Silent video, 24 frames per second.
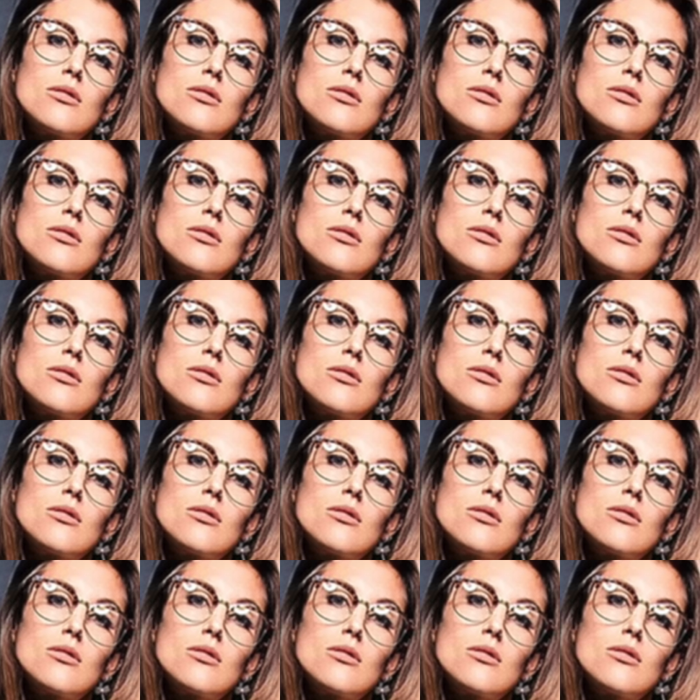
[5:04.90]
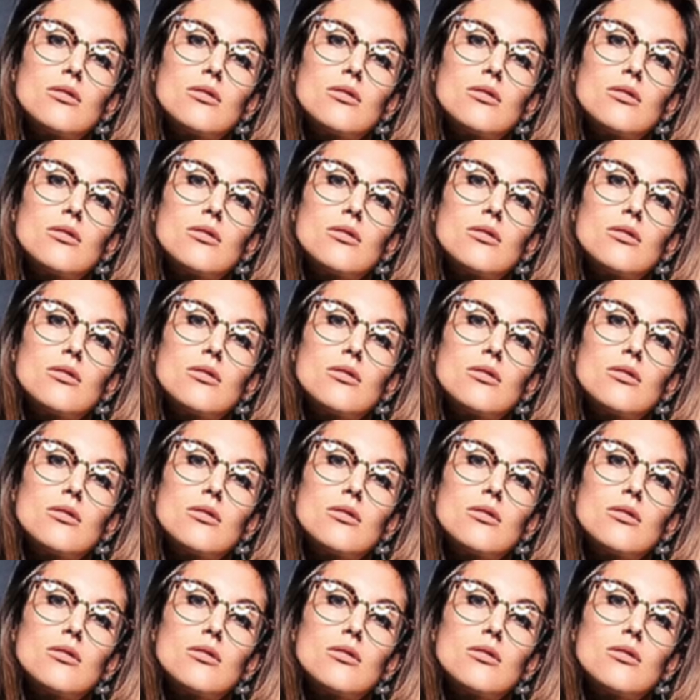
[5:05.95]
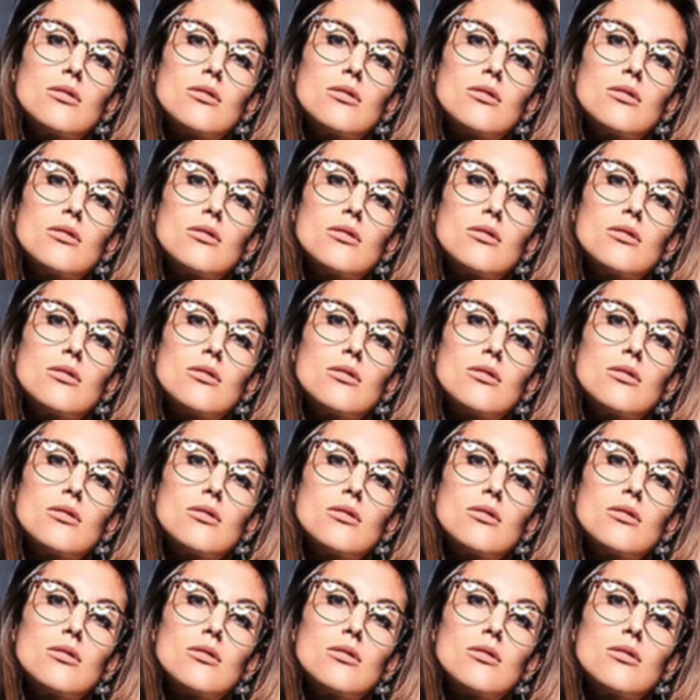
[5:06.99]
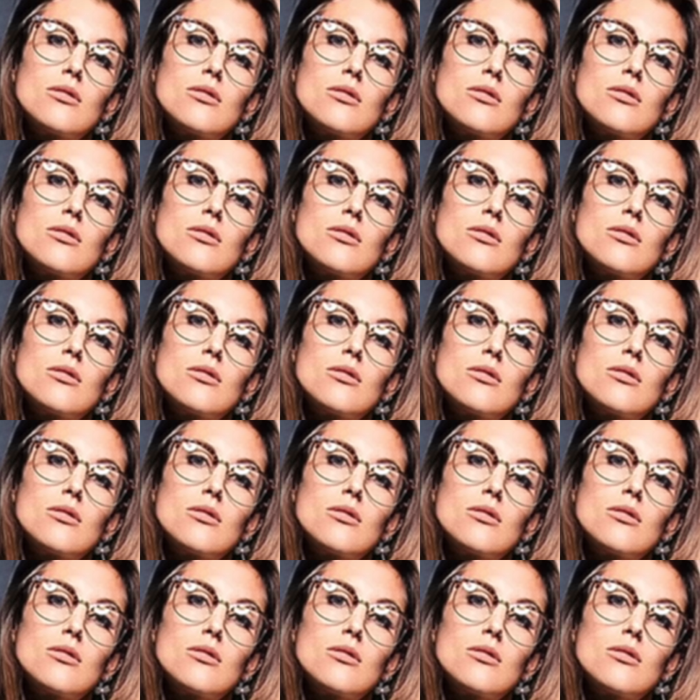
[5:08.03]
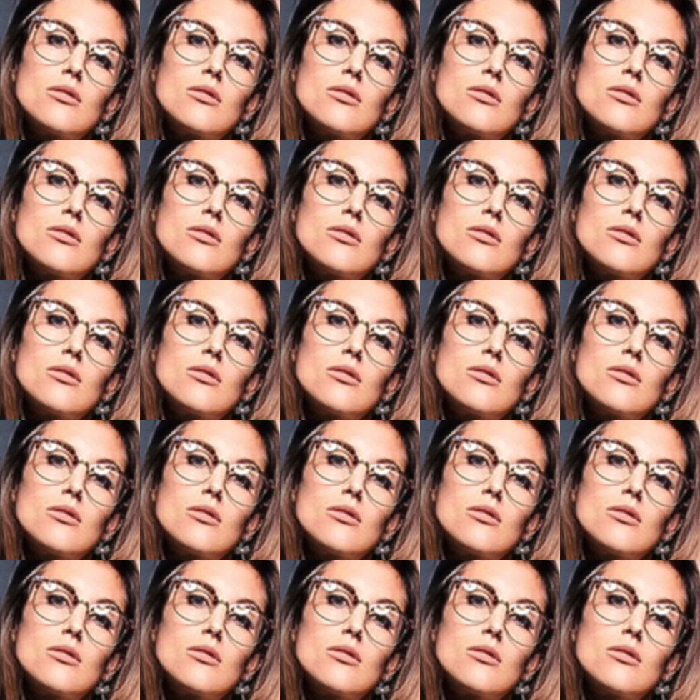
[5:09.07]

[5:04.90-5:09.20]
The face doesn't move, so there is nothing to read.